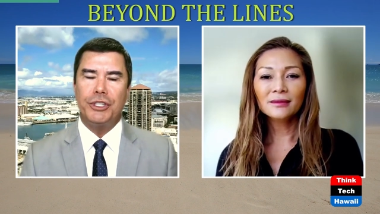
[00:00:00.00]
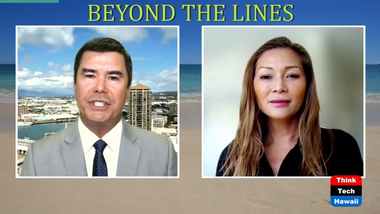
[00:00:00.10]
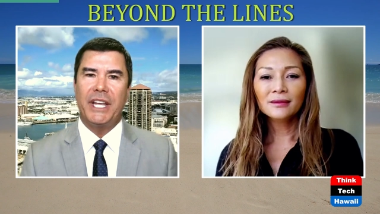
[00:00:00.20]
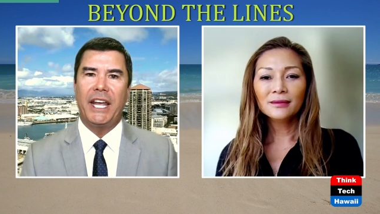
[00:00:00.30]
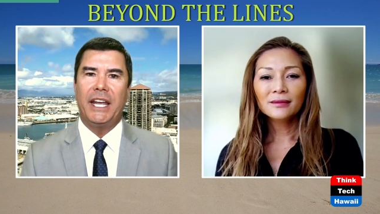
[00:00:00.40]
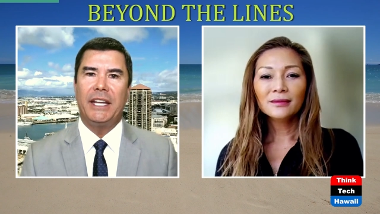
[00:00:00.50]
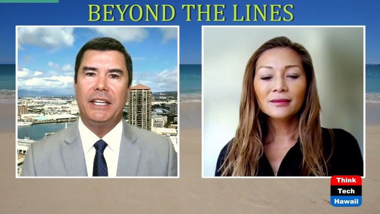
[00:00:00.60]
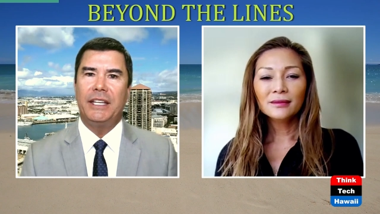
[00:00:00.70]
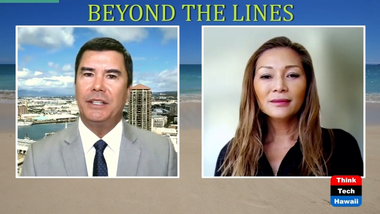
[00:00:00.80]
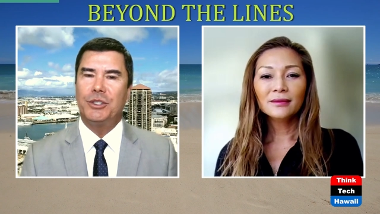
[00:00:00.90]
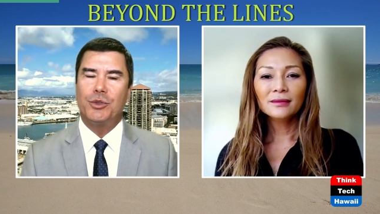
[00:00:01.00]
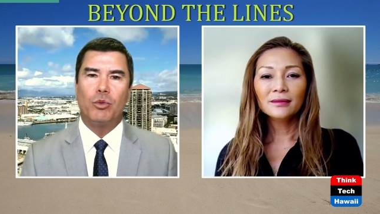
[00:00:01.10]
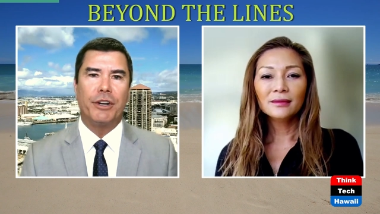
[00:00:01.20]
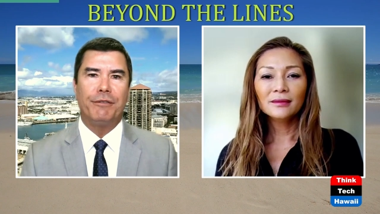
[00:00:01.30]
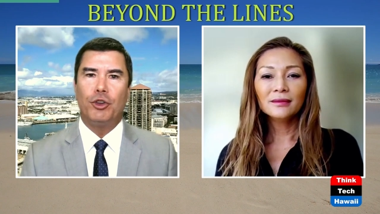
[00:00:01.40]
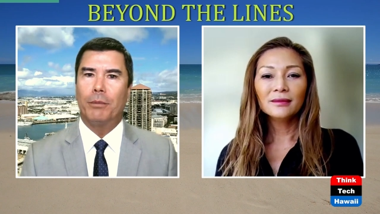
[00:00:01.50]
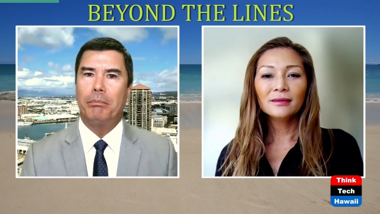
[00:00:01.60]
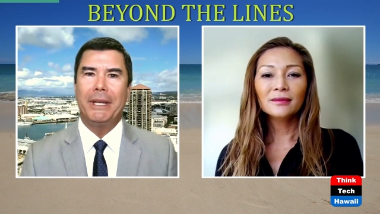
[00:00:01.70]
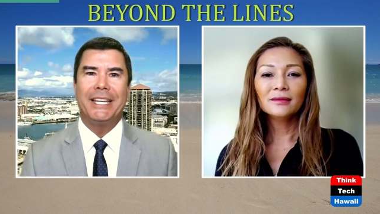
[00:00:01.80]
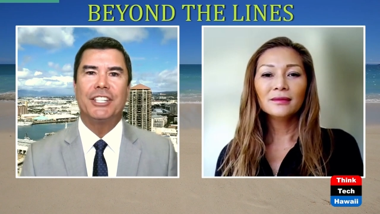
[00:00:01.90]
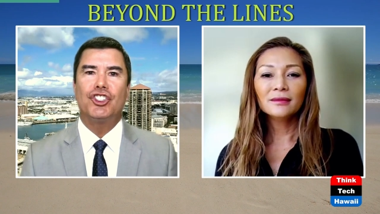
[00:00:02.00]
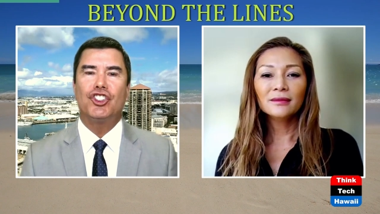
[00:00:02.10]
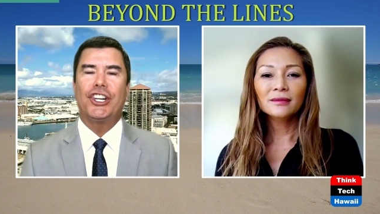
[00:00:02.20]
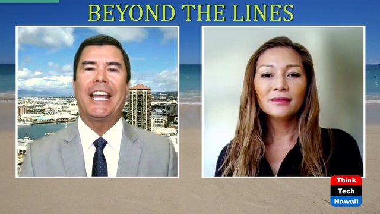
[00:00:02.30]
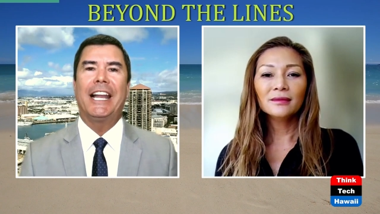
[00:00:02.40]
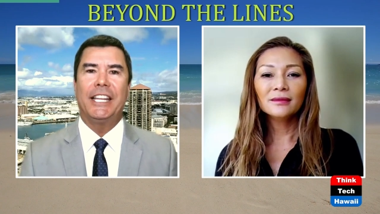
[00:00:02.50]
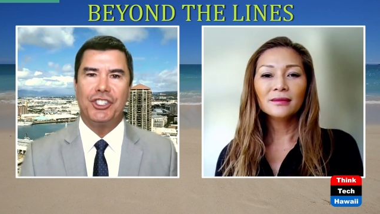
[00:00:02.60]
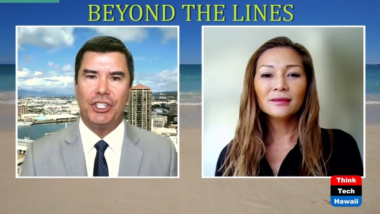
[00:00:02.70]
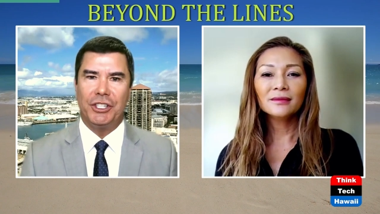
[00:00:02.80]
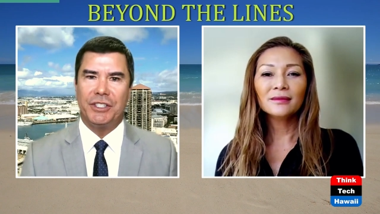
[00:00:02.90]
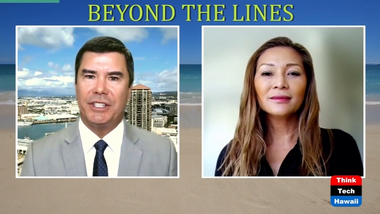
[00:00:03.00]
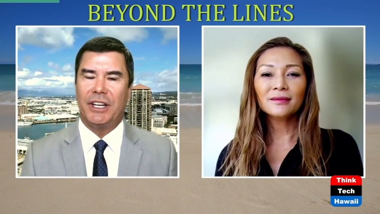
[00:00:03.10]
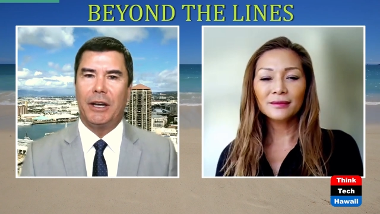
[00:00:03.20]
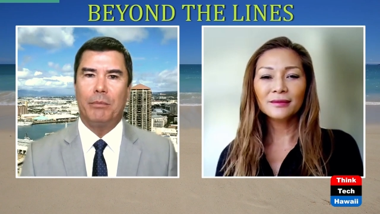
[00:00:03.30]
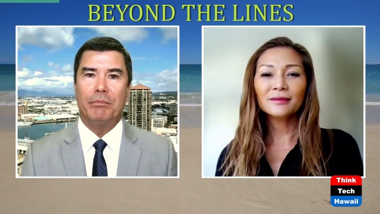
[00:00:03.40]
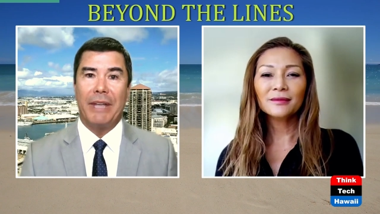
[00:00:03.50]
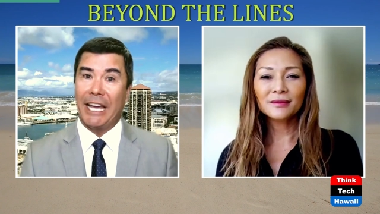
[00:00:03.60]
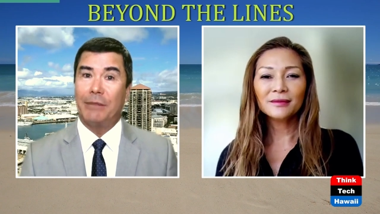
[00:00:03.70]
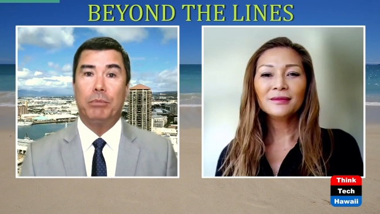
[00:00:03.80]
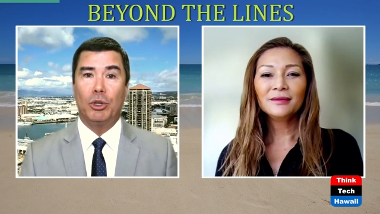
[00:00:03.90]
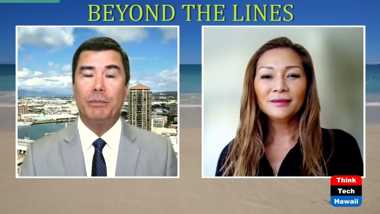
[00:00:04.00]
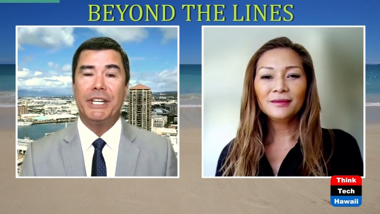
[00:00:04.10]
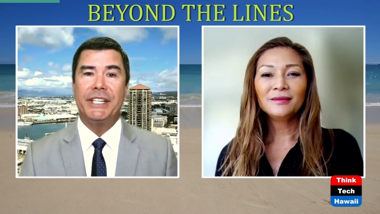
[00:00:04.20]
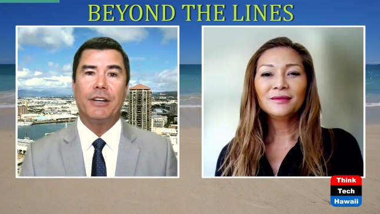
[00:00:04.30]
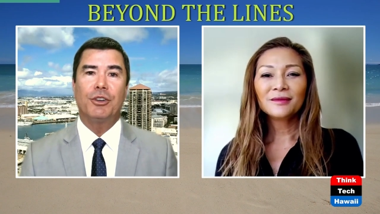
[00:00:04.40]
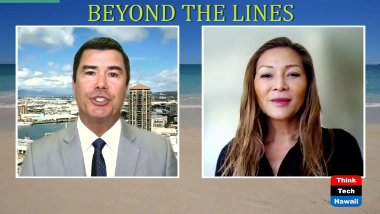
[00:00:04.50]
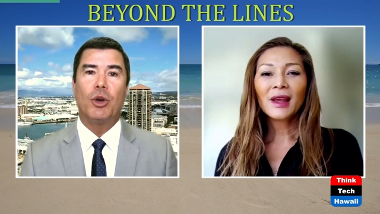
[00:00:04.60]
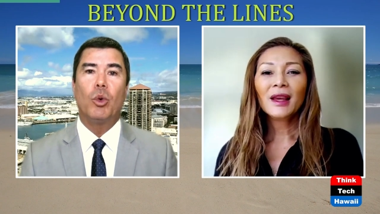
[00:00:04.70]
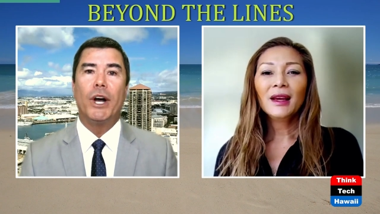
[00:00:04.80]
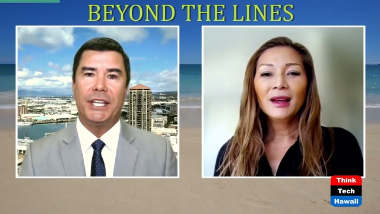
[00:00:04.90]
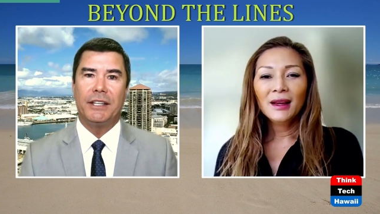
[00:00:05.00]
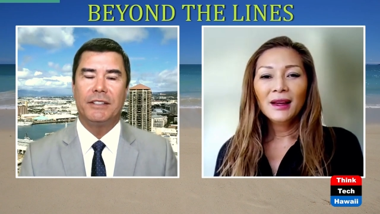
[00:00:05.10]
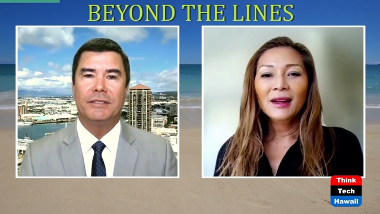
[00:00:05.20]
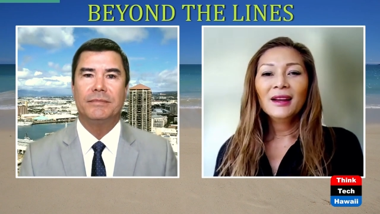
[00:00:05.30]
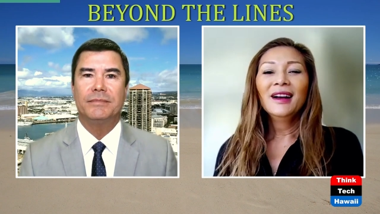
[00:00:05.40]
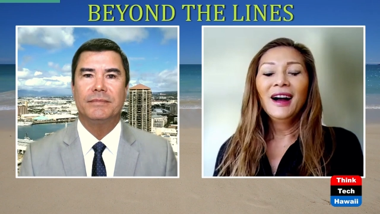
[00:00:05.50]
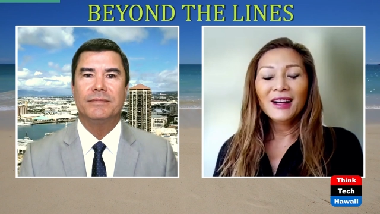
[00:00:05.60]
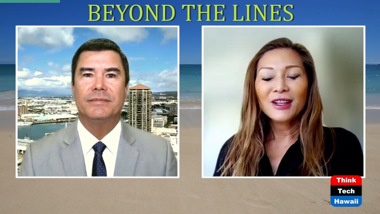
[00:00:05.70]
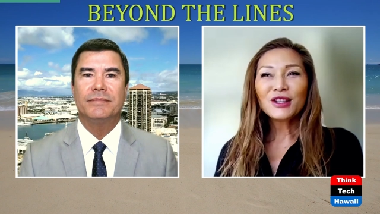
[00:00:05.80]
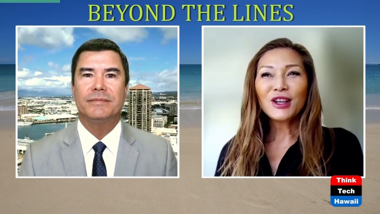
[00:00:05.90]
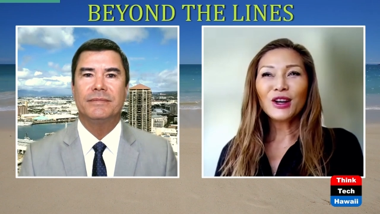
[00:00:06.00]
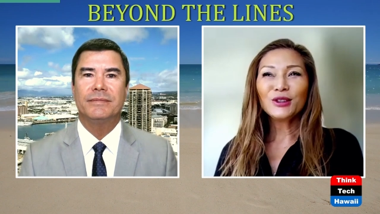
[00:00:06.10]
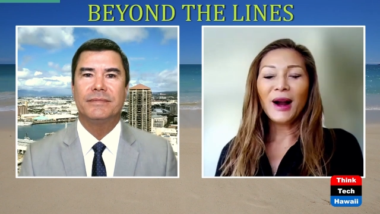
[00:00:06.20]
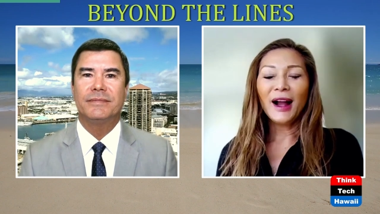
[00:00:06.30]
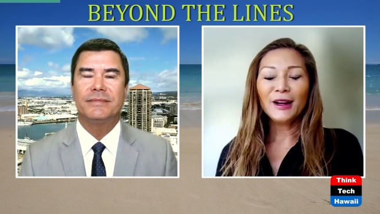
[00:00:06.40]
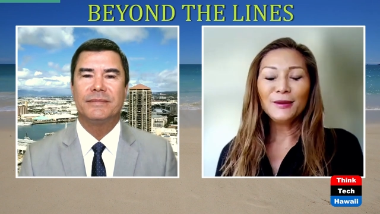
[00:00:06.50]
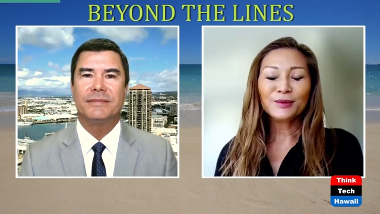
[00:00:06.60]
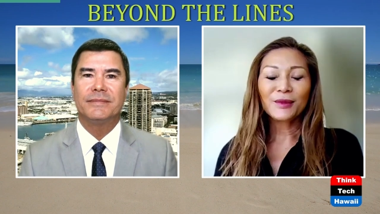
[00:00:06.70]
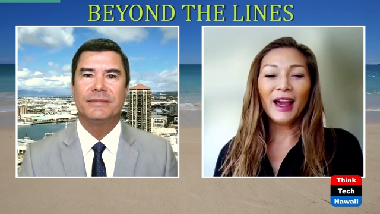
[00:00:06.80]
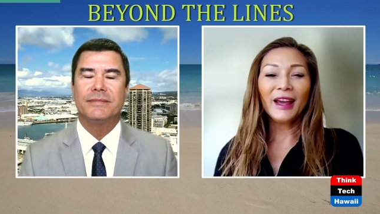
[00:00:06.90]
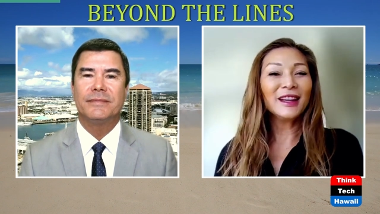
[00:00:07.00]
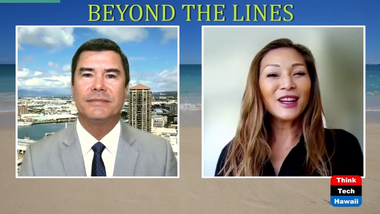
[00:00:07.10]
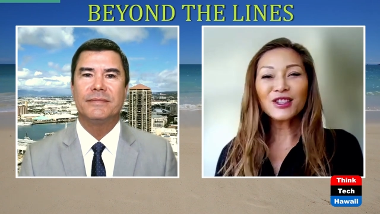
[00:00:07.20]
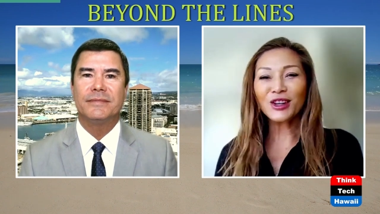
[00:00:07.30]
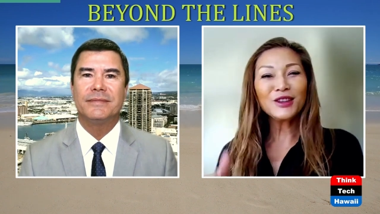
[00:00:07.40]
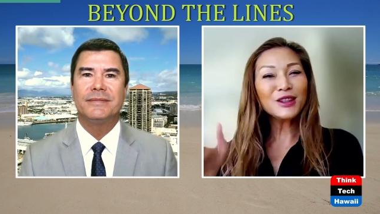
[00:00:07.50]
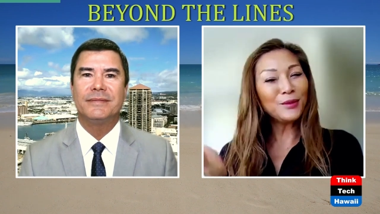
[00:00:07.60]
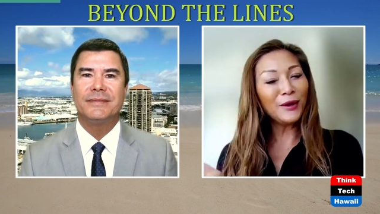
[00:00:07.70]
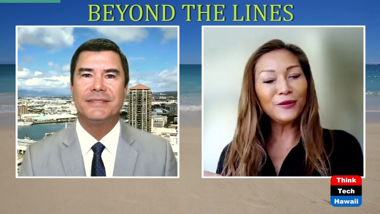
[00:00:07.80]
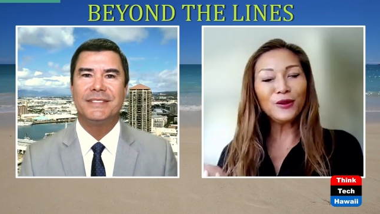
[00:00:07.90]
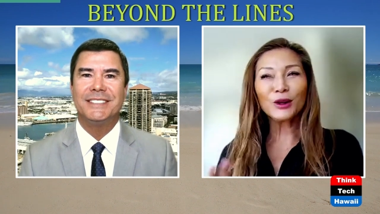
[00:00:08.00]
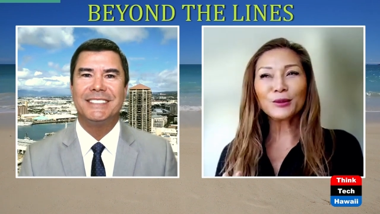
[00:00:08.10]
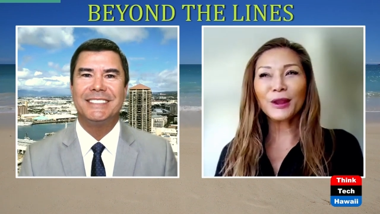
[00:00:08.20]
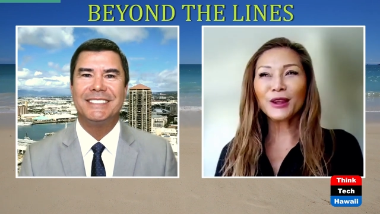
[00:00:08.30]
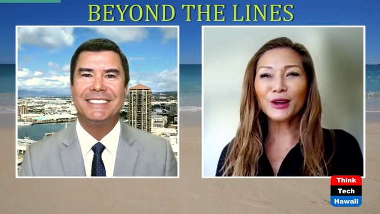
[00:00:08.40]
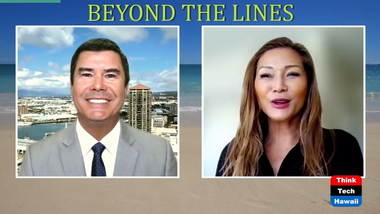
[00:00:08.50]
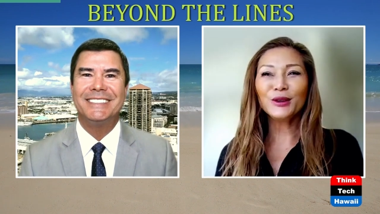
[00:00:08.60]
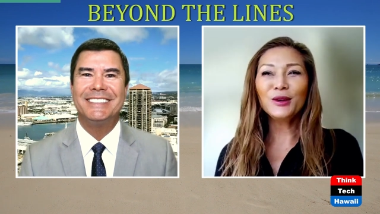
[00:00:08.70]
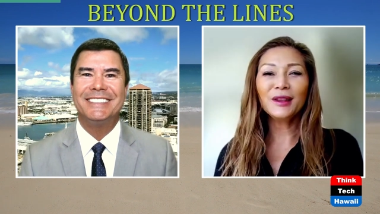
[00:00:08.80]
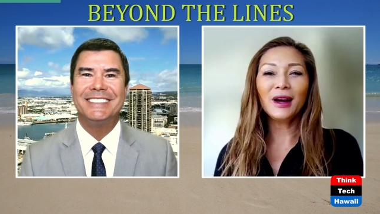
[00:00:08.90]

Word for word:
Speaker 1: say is one of your biggest challenges at Bloomingdale's, Hawaii?
Speaker 2: So I think I shared this before with you.